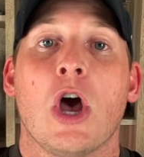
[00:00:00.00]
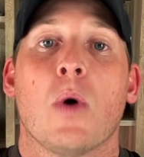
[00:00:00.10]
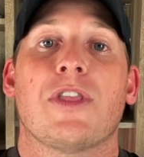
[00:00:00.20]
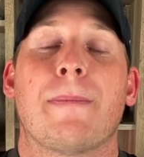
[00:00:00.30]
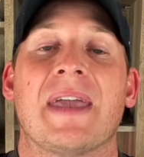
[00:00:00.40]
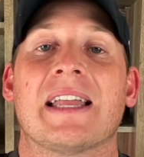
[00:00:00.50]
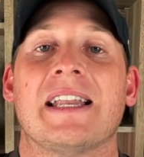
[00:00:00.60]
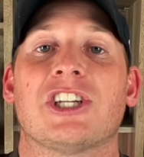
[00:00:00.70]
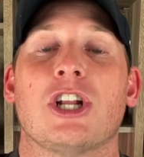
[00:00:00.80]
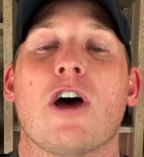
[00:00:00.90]
With the big
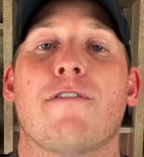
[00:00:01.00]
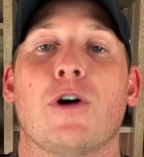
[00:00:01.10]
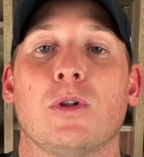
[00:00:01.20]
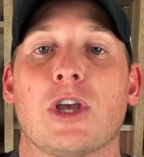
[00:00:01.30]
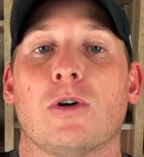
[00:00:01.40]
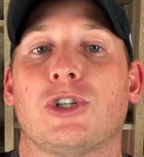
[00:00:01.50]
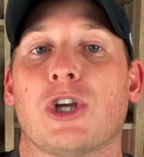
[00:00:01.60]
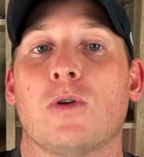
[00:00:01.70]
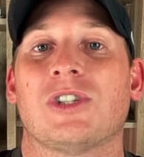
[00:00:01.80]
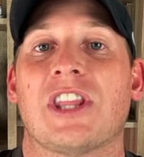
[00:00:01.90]
addition of Julio
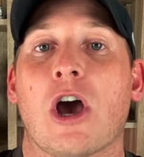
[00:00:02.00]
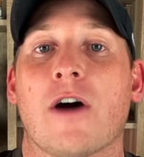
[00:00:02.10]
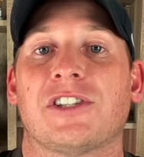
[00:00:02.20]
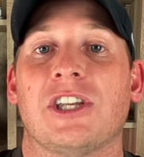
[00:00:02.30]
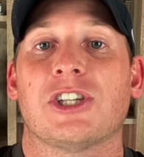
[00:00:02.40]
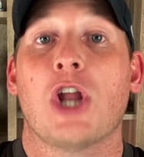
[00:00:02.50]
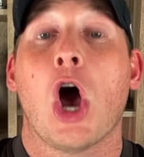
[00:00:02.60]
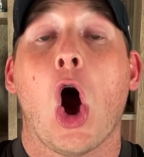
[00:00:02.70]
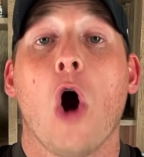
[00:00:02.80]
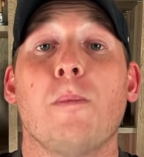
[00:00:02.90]
Jones in the offseason,
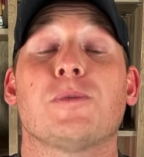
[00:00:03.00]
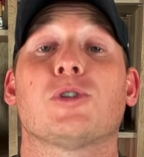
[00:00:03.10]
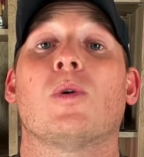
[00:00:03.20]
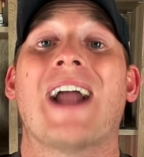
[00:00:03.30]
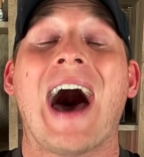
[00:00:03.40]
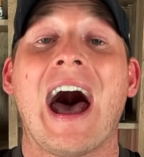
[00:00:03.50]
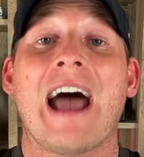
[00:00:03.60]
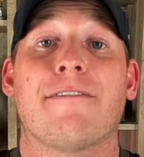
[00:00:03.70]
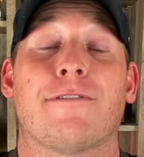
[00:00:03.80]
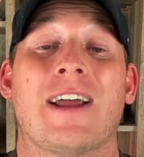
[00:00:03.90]
hopes were
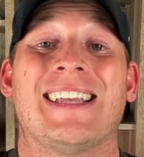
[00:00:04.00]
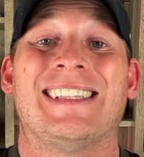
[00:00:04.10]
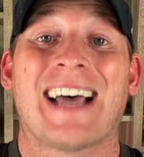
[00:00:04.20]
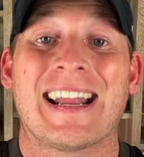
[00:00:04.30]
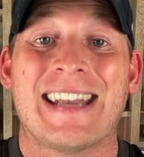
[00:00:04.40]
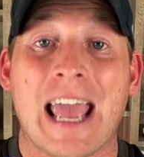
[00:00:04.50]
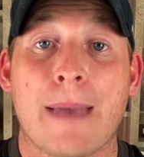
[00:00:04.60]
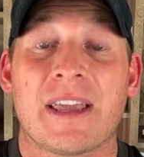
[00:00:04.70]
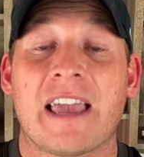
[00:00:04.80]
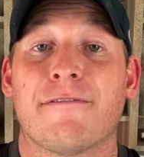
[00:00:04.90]
high for a
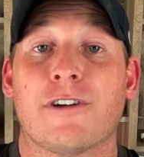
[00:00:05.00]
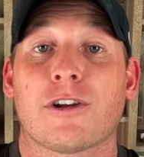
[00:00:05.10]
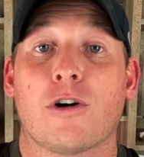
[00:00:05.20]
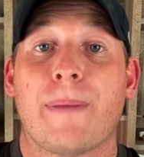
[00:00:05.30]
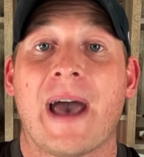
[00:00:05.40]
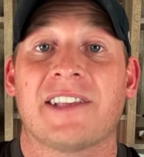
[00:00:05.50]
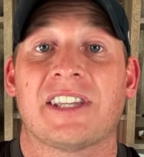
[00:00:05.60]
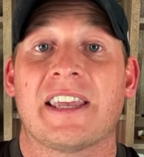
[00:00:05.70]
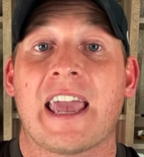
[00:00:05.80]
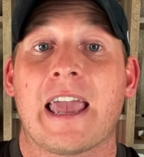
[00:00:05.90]
dynamic and vertical
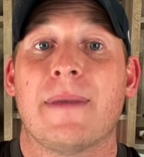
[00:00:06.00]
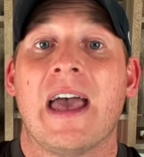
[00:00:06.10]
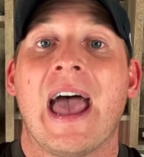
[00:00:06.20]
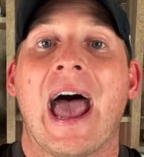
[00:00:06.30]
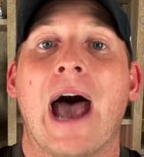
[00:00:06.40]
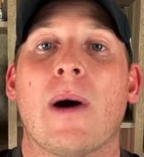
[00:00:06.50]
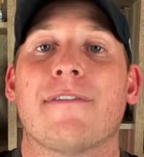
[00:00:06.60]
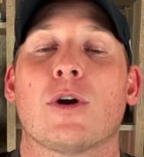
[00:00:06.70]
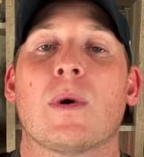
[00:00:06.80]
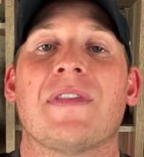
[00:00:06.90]
passing game.
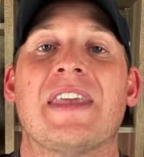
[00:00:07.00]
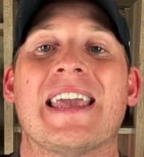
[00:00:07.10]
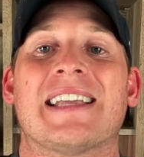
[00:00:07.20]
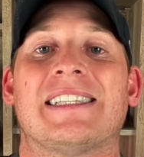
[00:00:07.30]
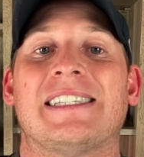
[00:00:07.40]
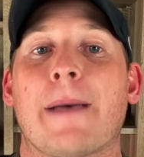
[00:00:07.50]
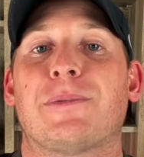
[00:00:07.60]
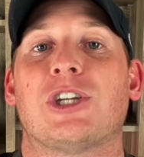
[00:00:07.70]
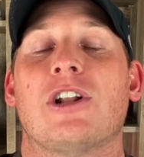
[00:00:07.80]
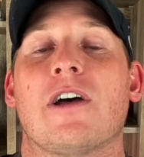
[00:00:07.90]
However, with the
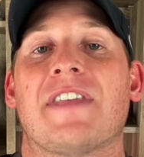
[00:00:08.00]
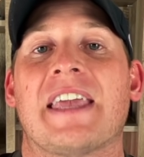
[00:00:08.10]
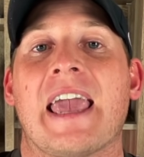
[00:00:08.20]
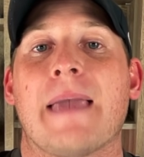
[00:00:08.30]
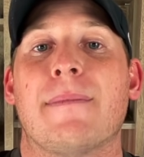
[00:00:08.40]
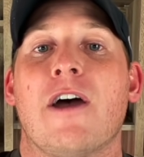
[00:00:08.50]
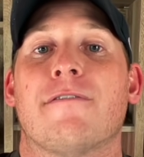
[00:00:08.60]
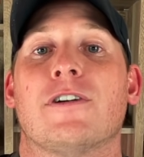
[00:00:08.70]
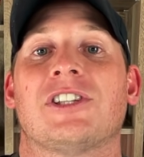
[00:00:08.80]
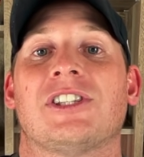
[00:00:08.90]
exception of the game
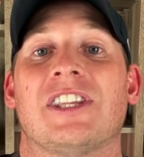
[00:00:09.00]
versus the